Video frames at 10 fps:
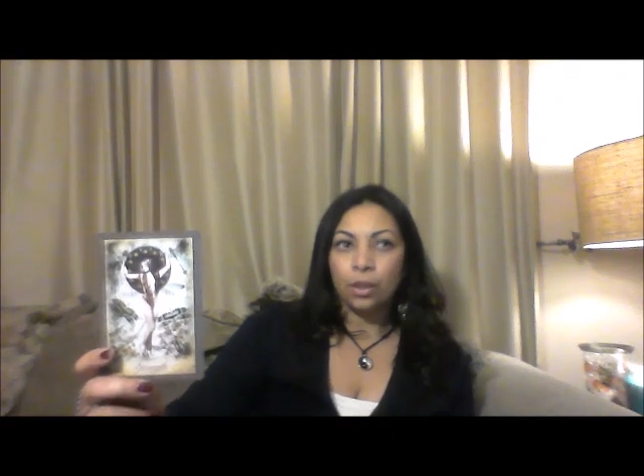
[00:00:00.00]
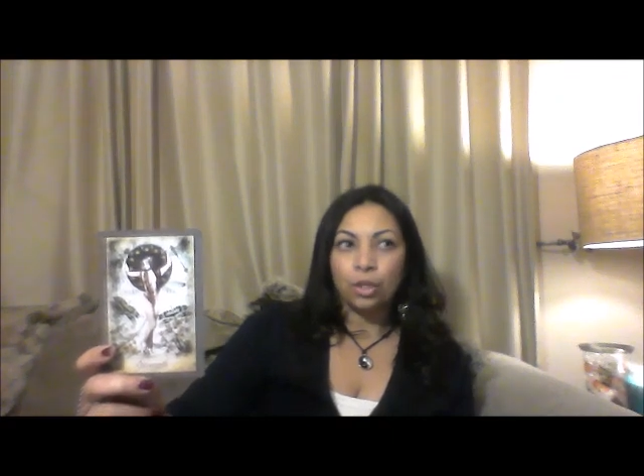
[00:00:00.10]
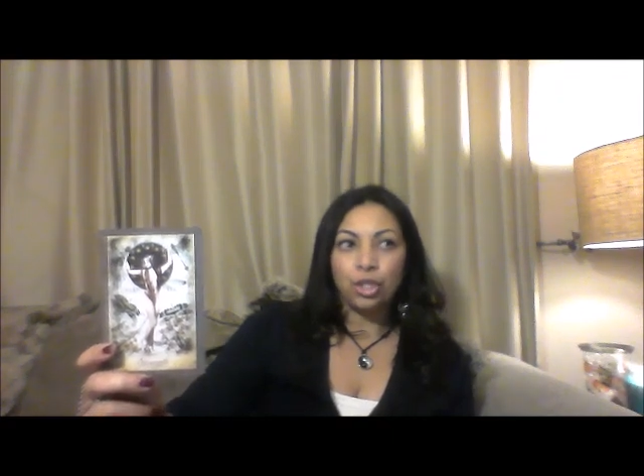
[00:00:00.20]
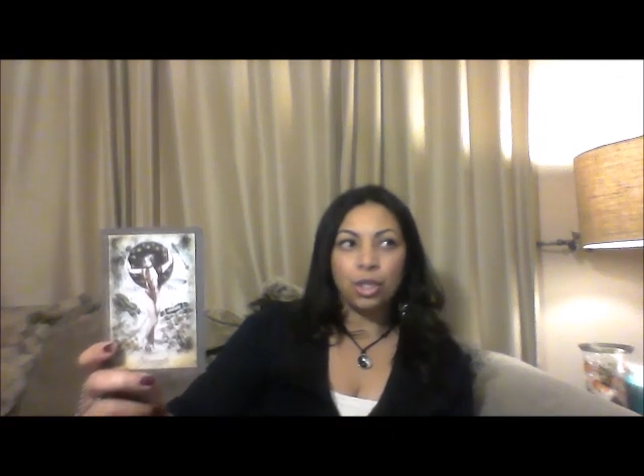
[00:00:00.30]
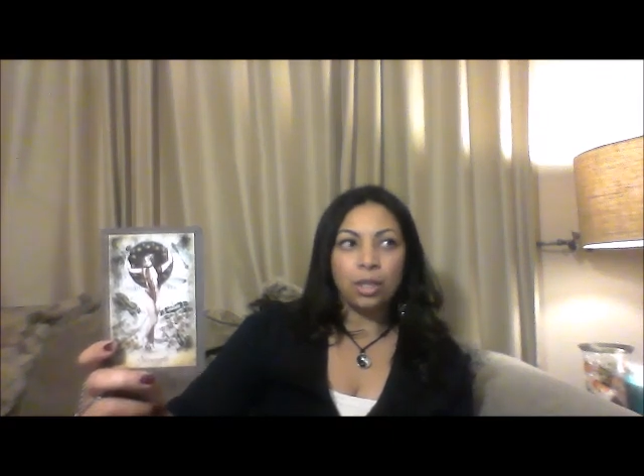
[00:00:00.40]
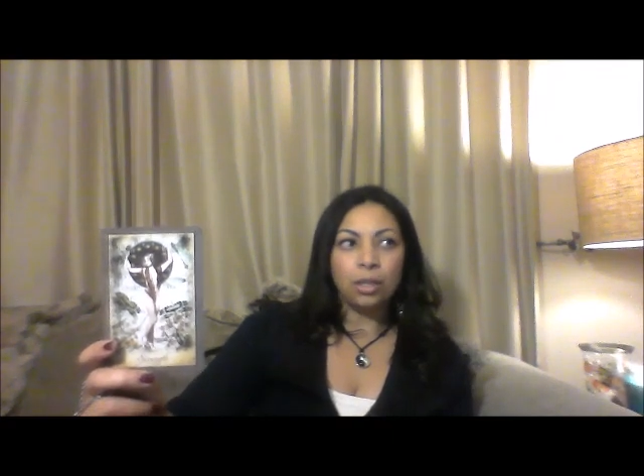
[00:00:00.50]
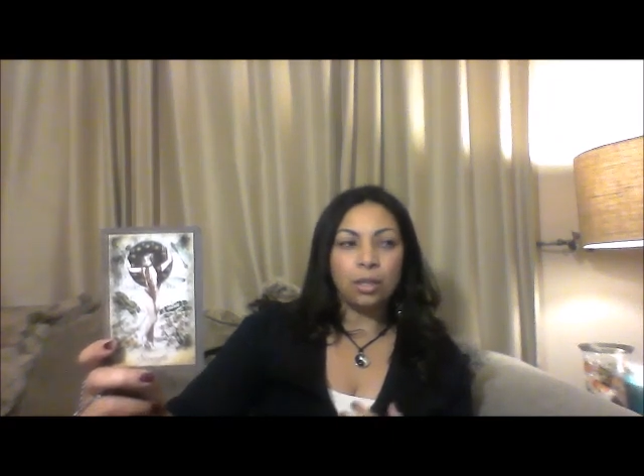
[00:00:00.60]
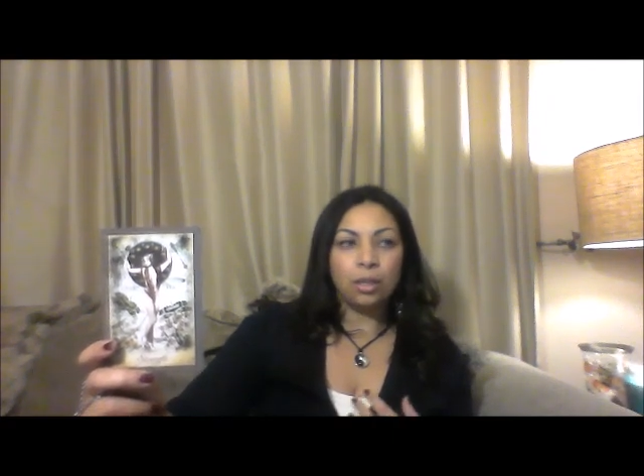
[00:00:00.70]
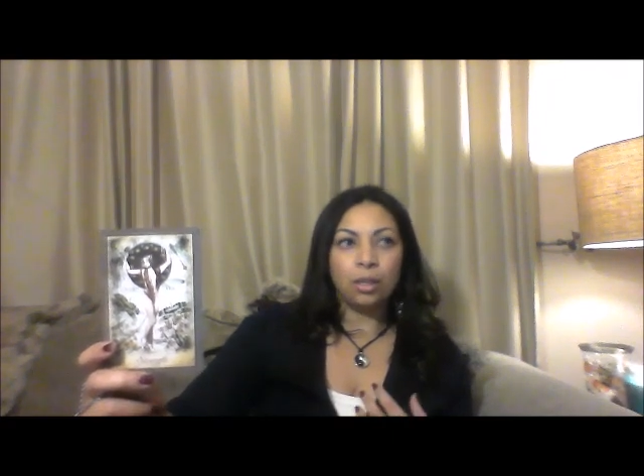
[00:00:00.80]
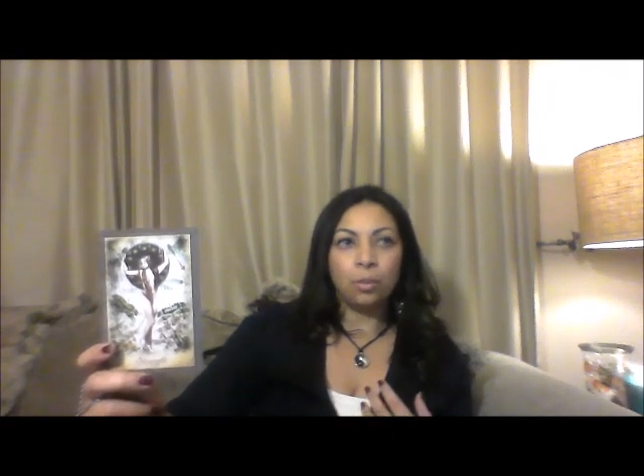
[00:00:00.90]
she
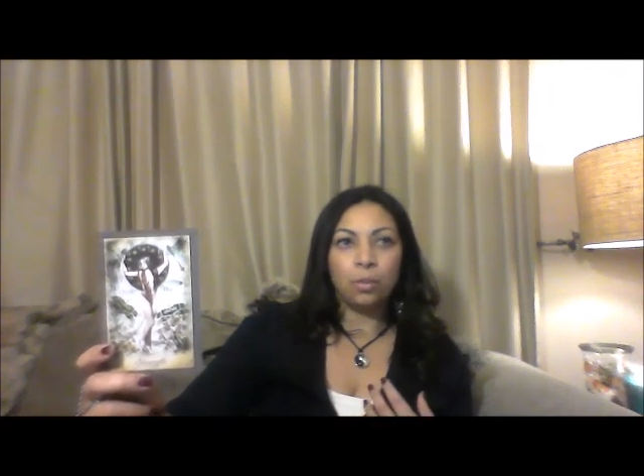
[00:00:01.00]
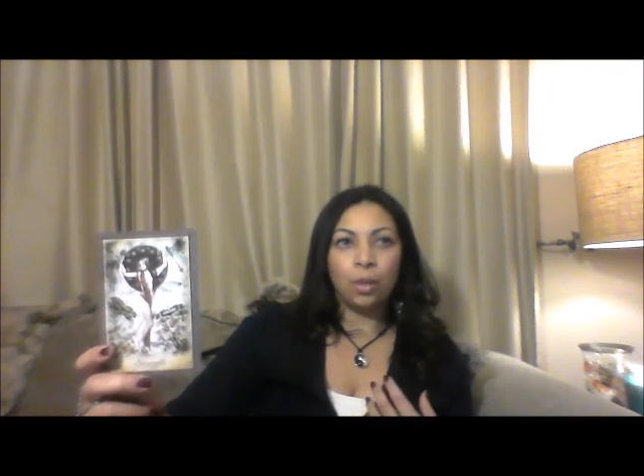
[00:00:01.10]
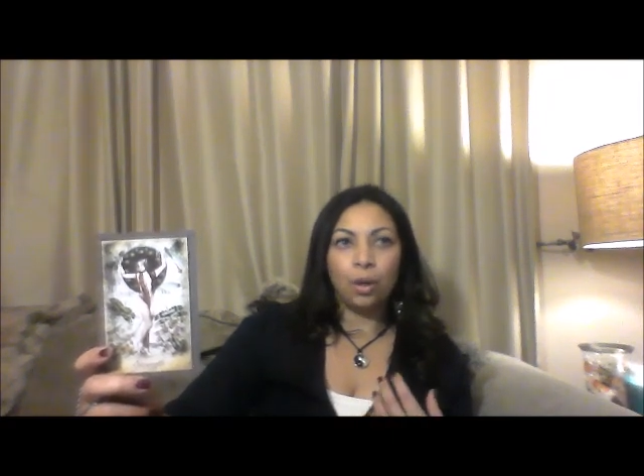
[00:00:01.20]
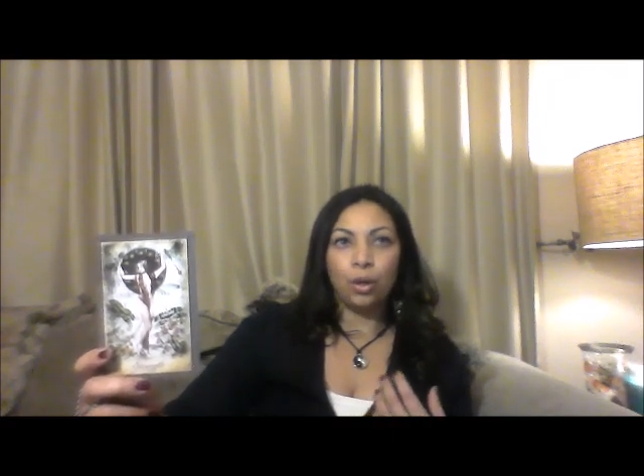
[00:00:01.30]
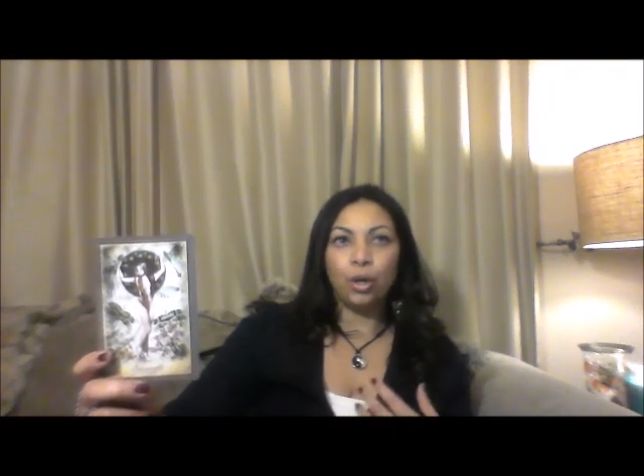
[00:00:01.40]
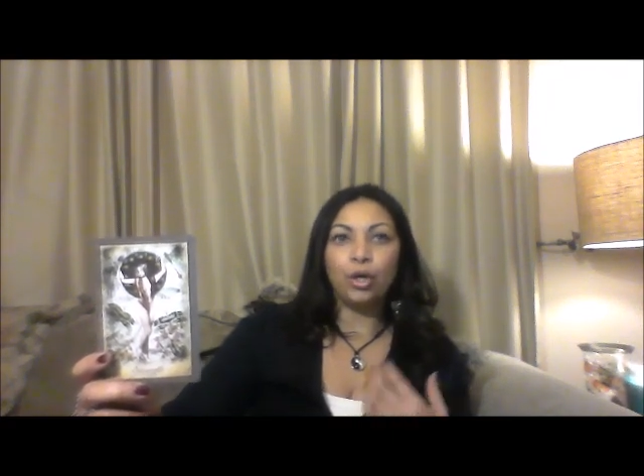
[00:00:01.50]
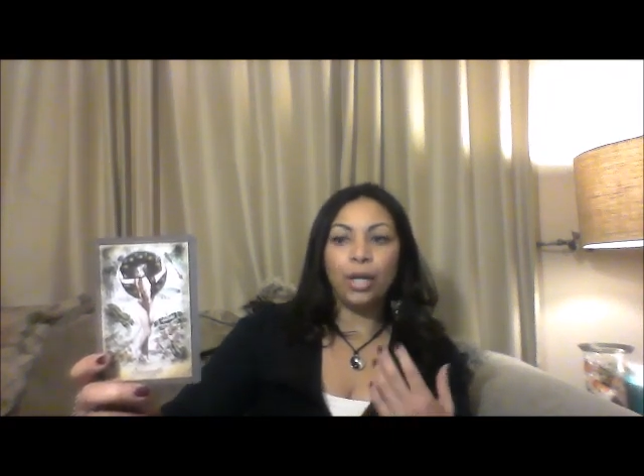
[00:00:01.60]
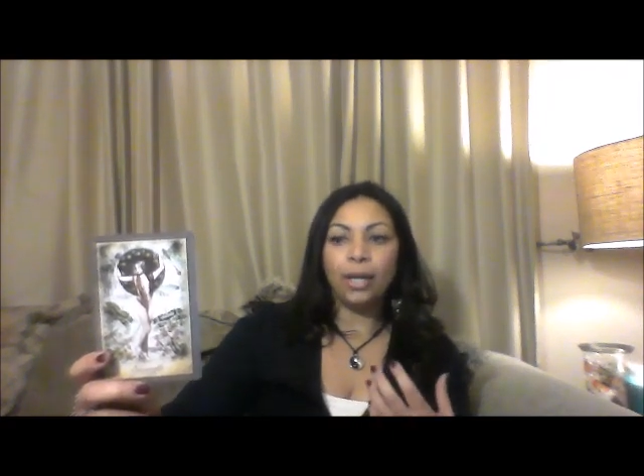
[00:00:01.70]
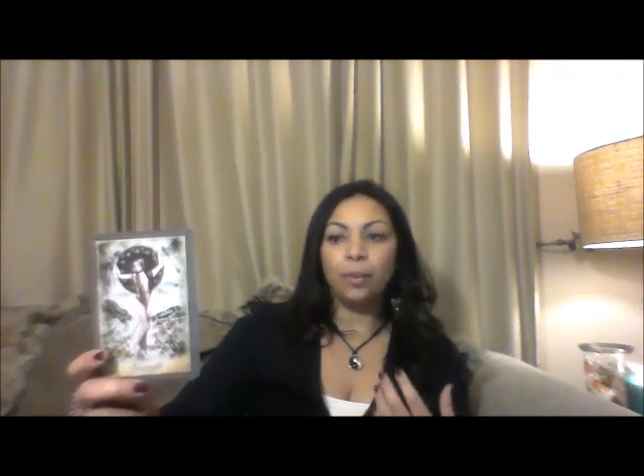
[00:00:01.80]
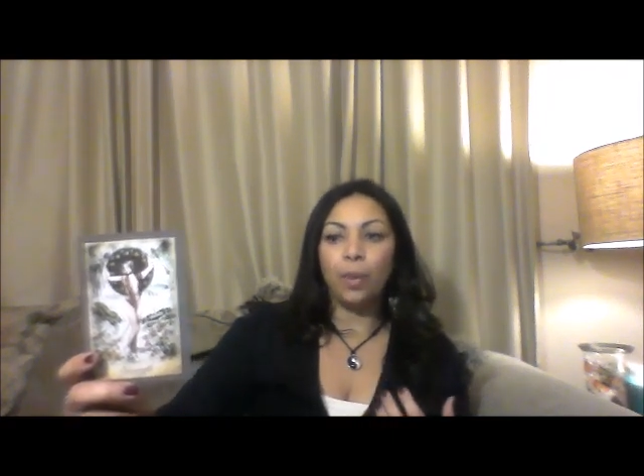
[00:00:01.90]
her
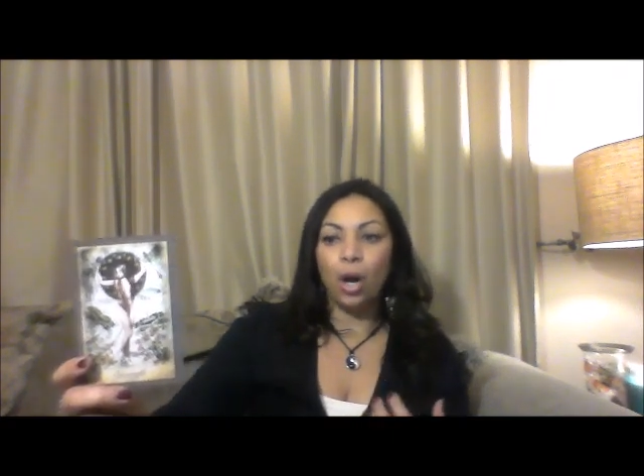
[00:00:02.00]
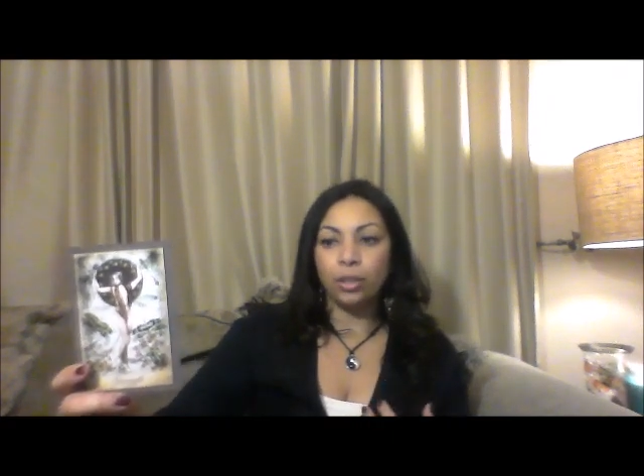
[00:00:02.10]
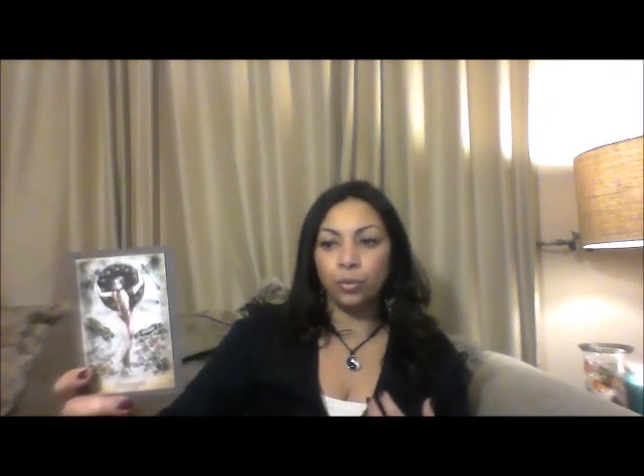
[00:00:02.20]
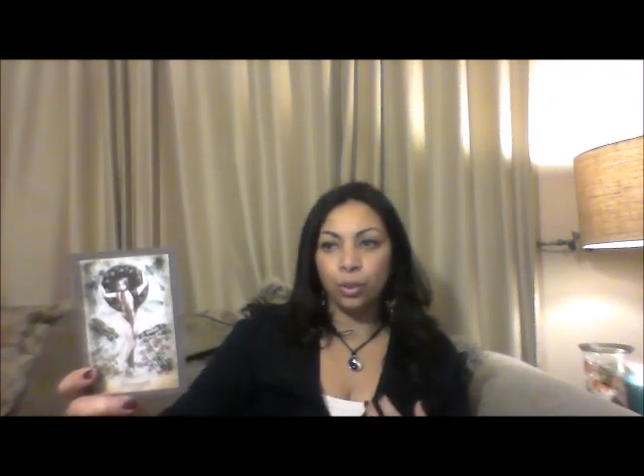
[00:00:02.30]
naked body